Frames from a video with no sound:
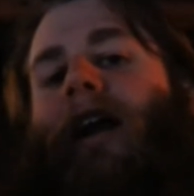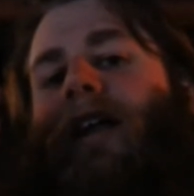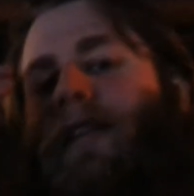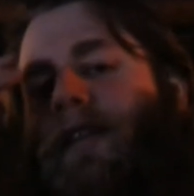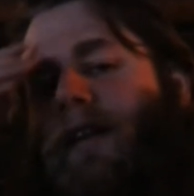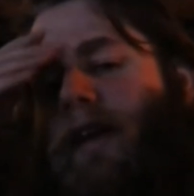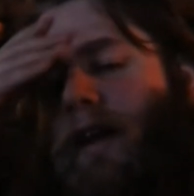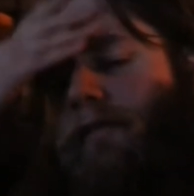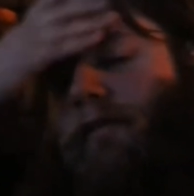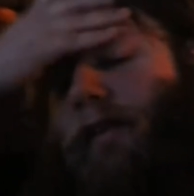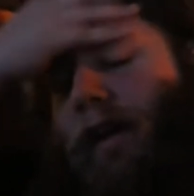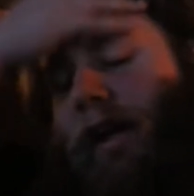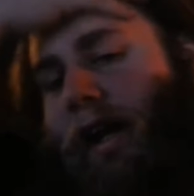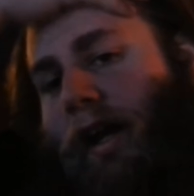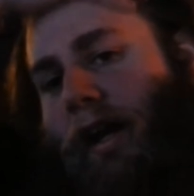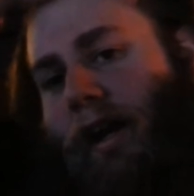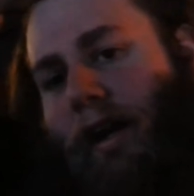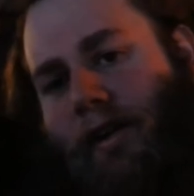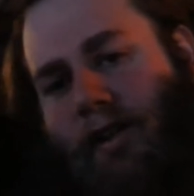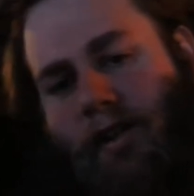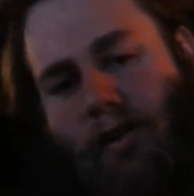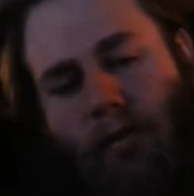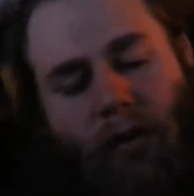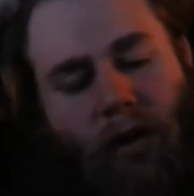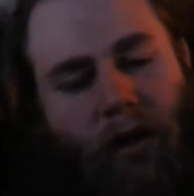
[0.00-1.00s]
in the evening, and I
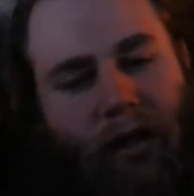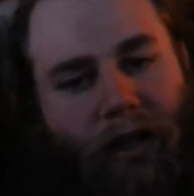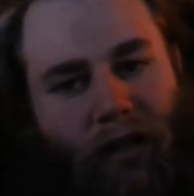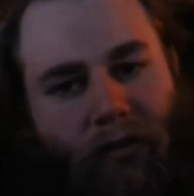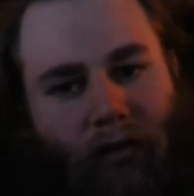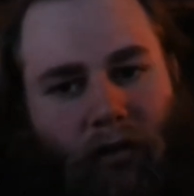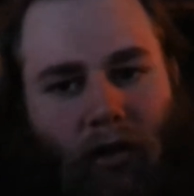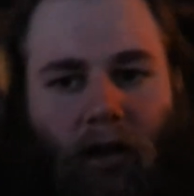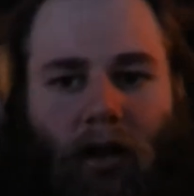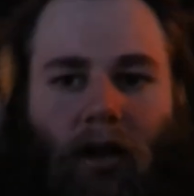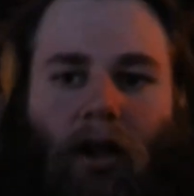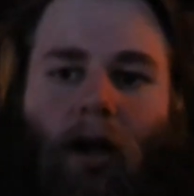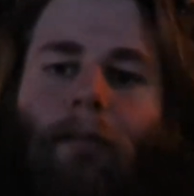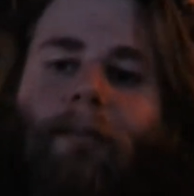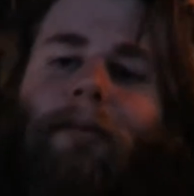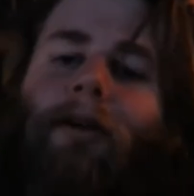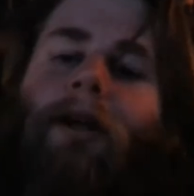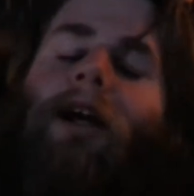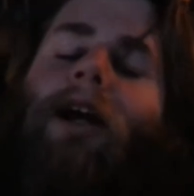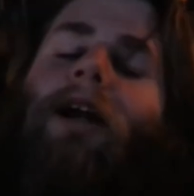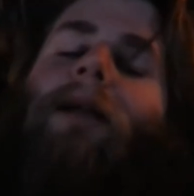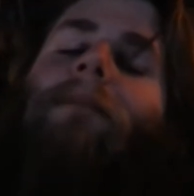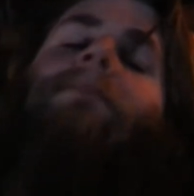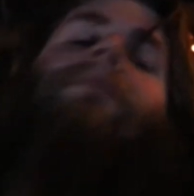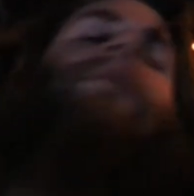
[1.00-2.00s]
just wanted to give a little
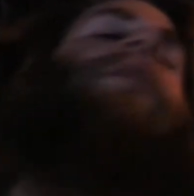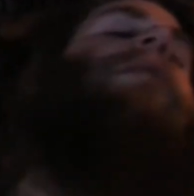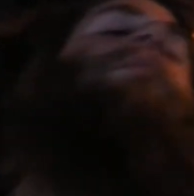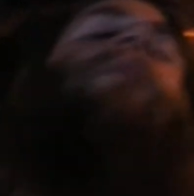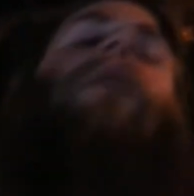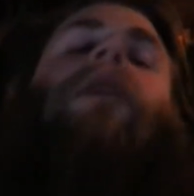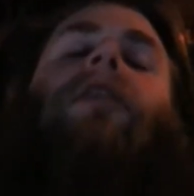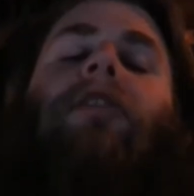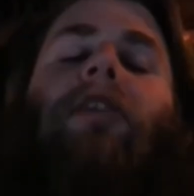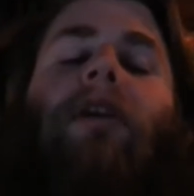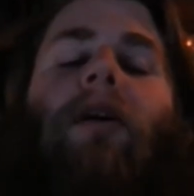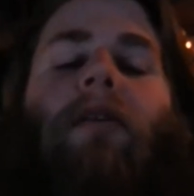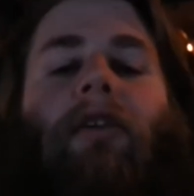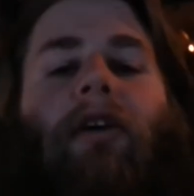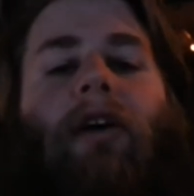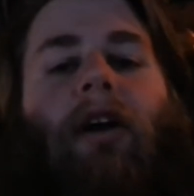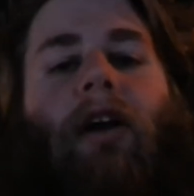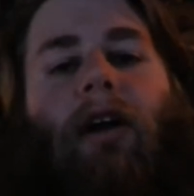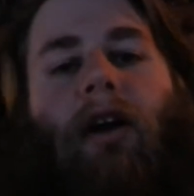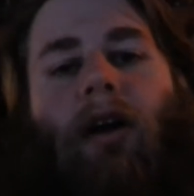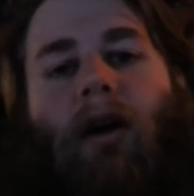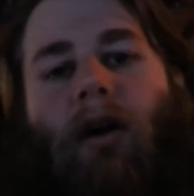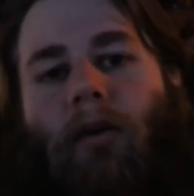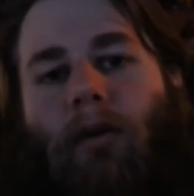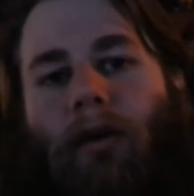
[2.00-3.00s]
update. The person I was going
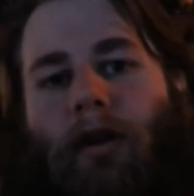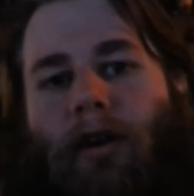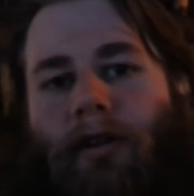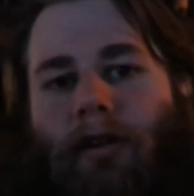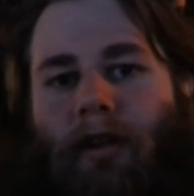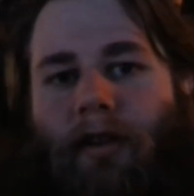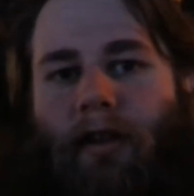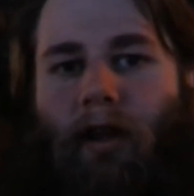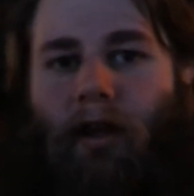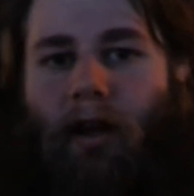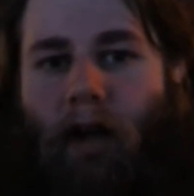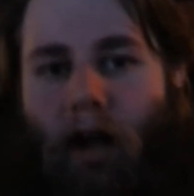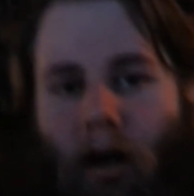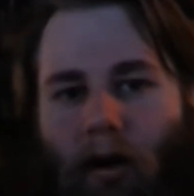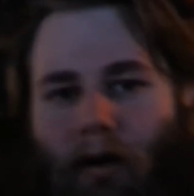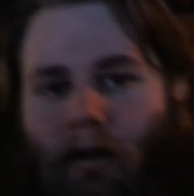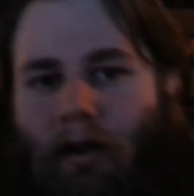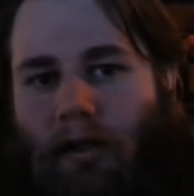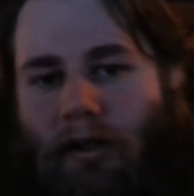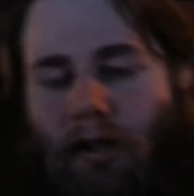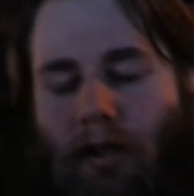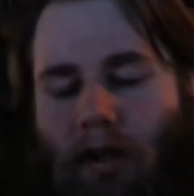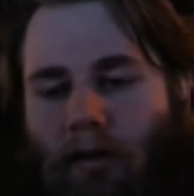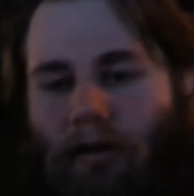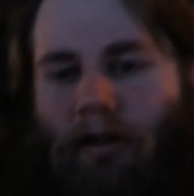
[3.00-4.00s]
to go with to the
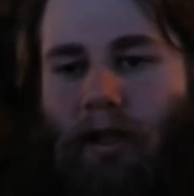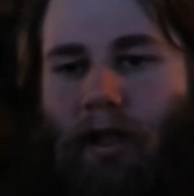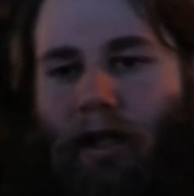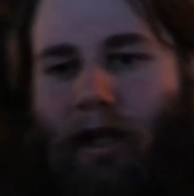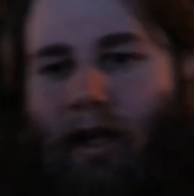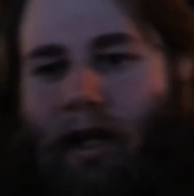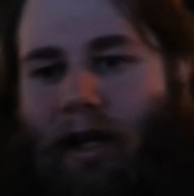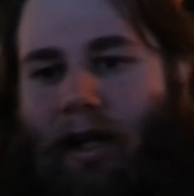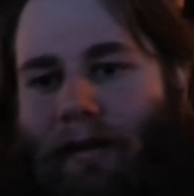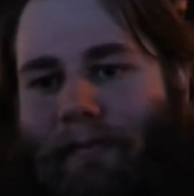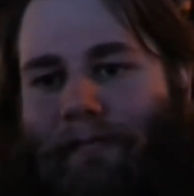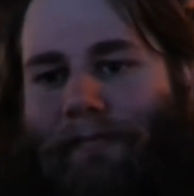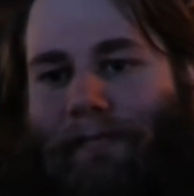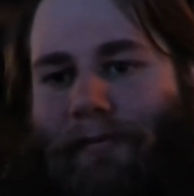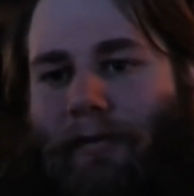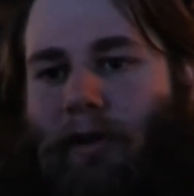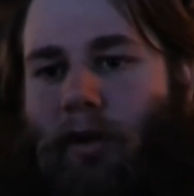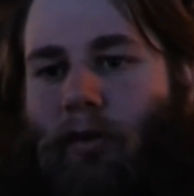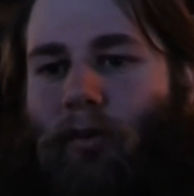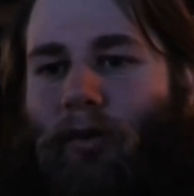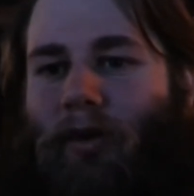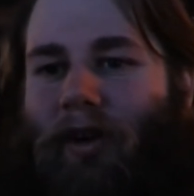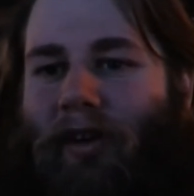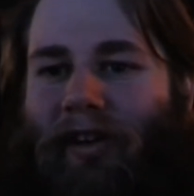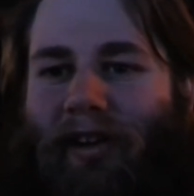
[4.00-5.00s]
Enarae show tonight
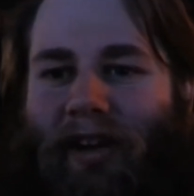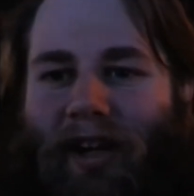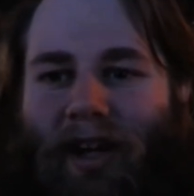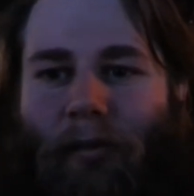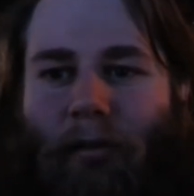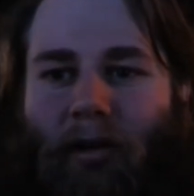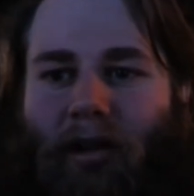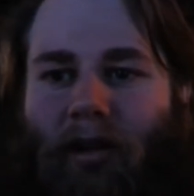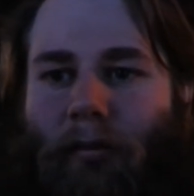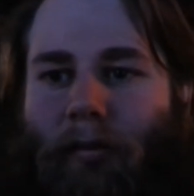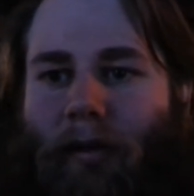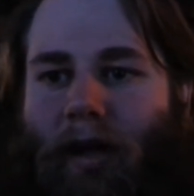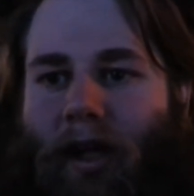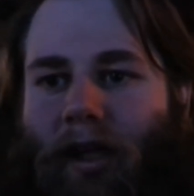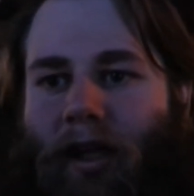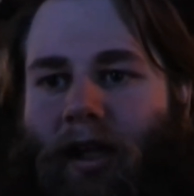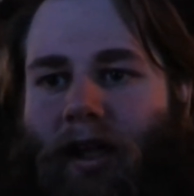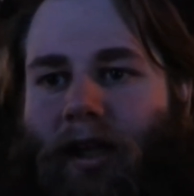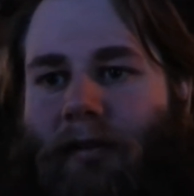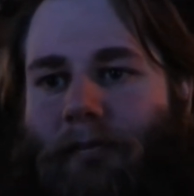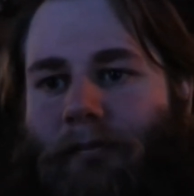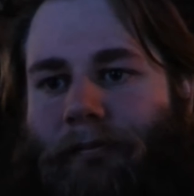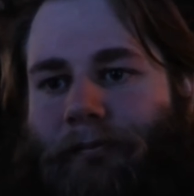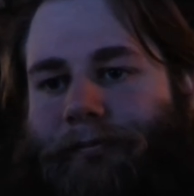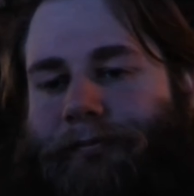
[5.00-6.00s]
wasn't able to make
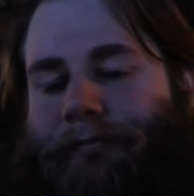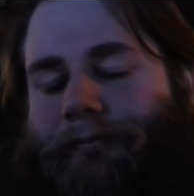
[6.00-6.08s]
it,